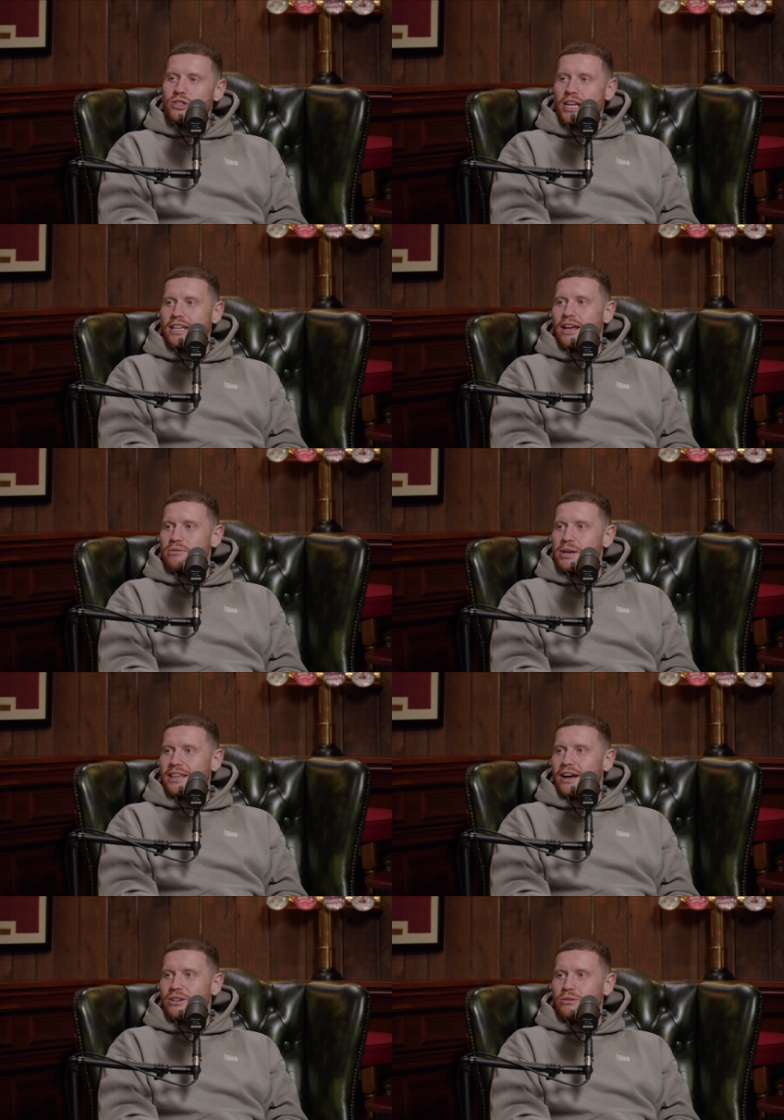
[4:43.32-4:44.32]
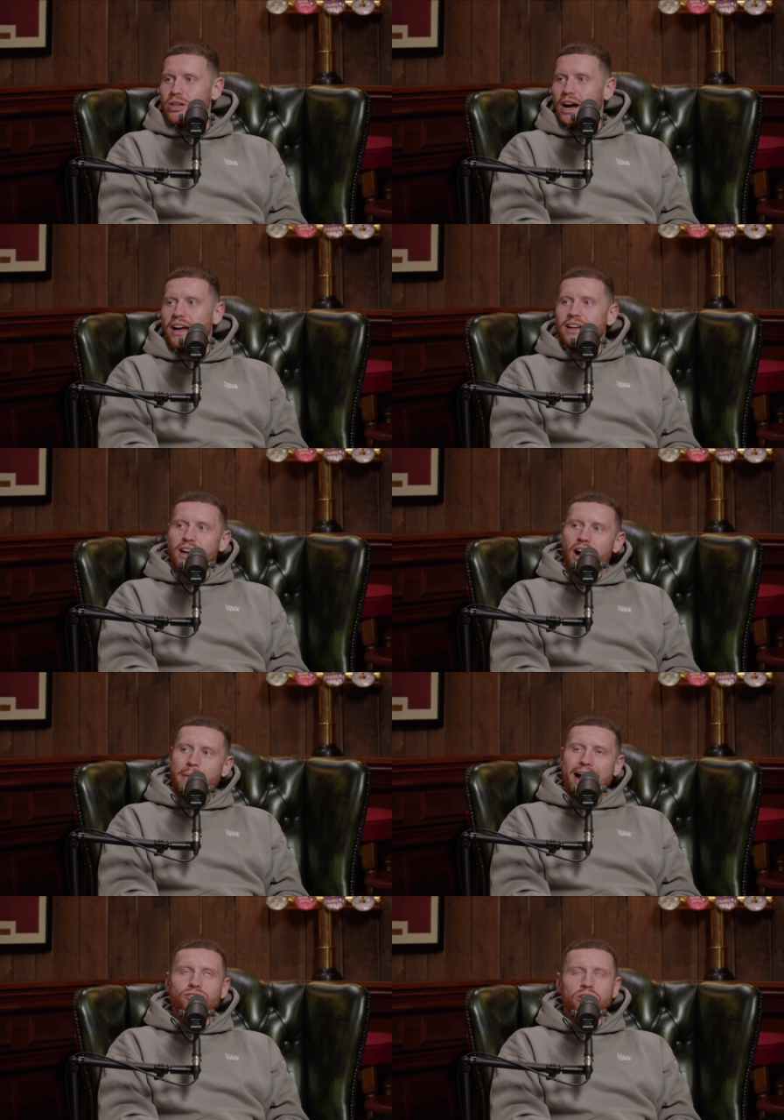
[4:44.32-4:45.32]
saying... You said saying, it the other week, though. You was like,
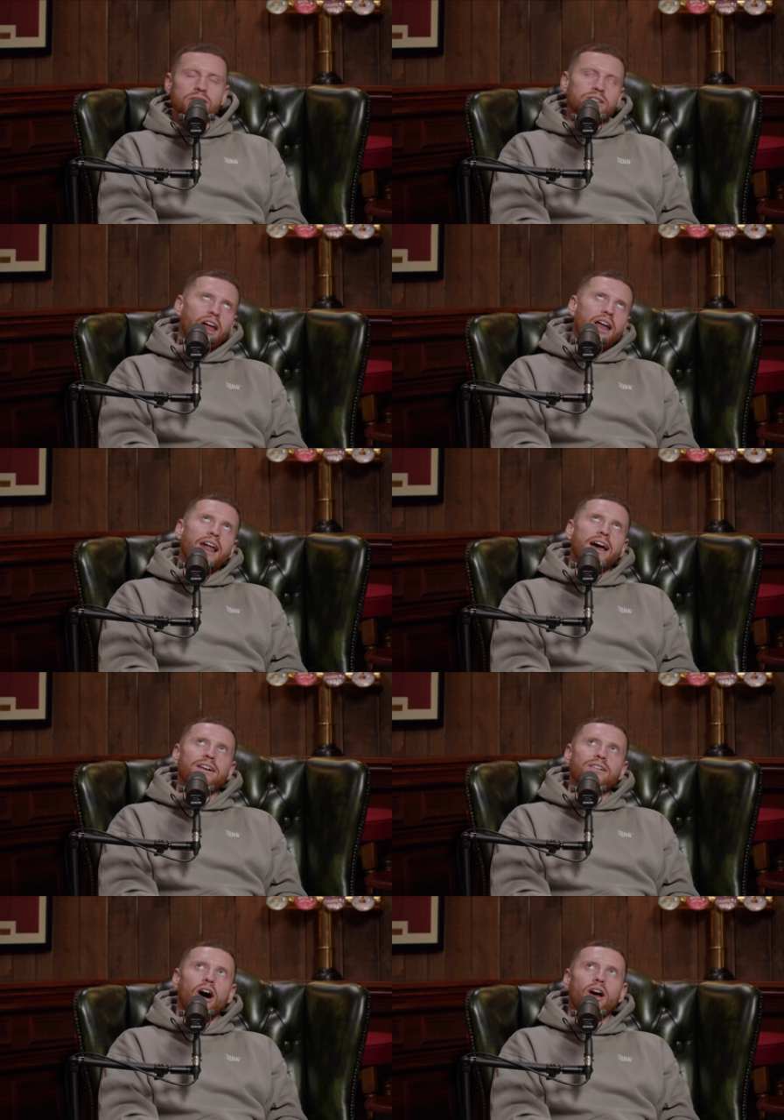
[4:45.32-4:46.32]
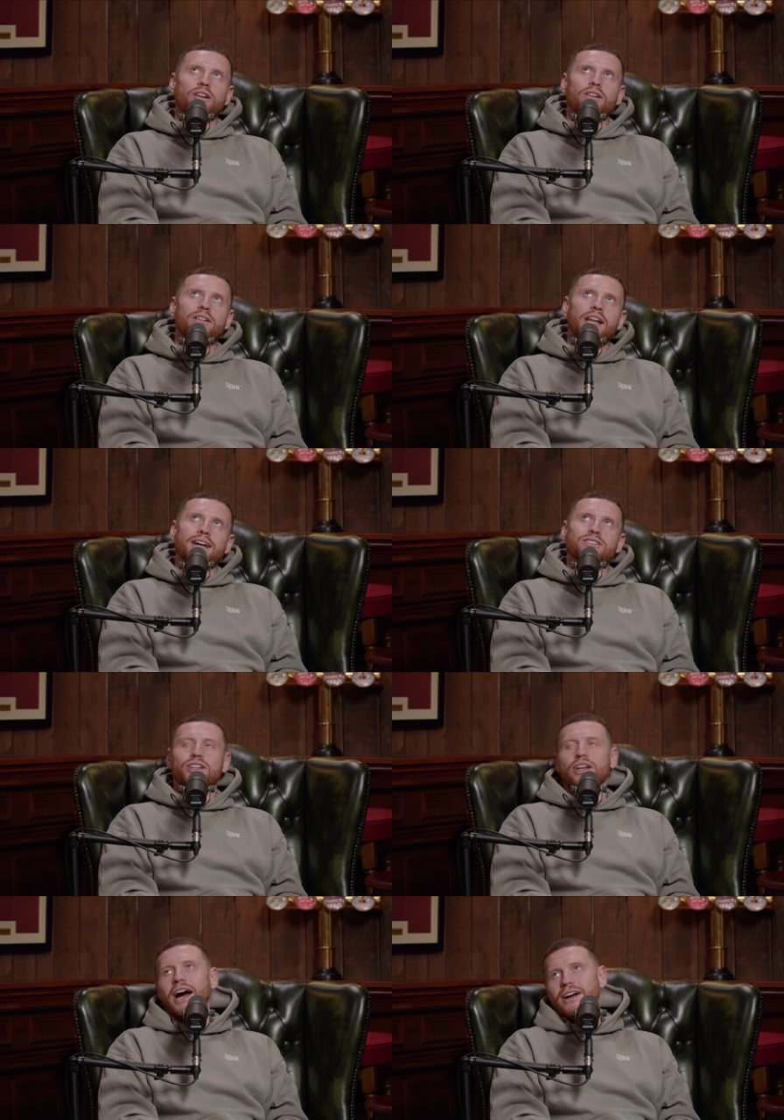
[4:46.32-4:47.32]
I'm actually just like letting on less
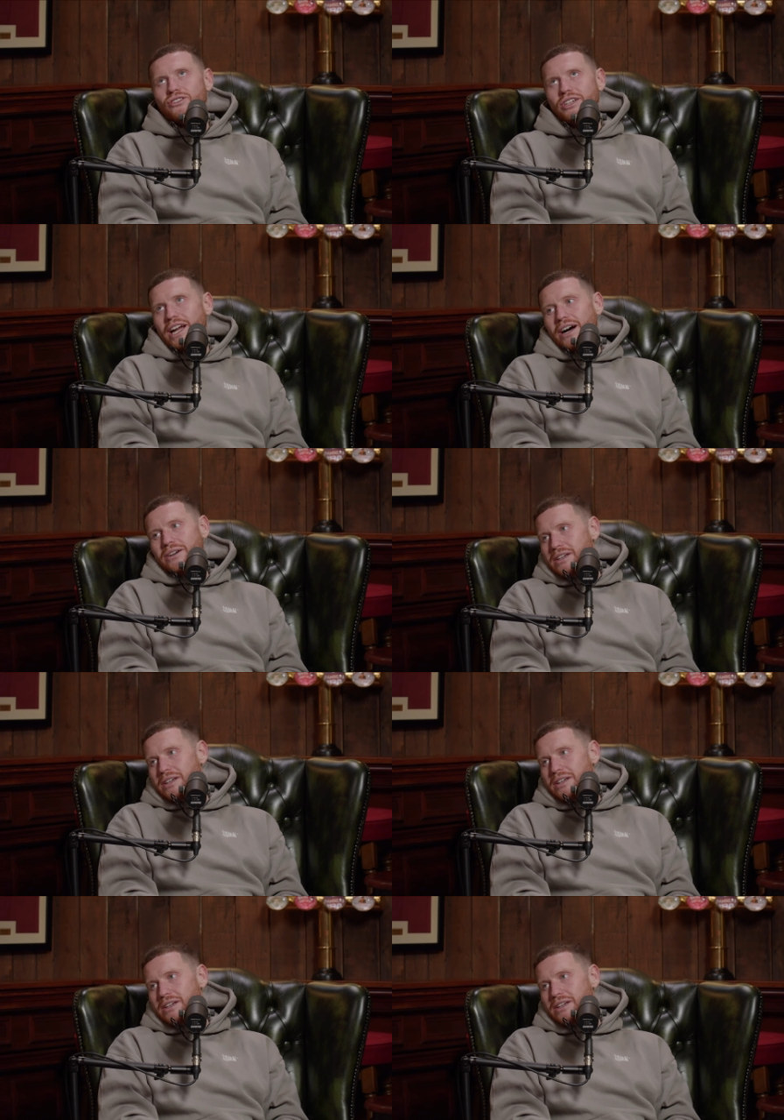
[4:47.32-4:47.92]
than I actually know.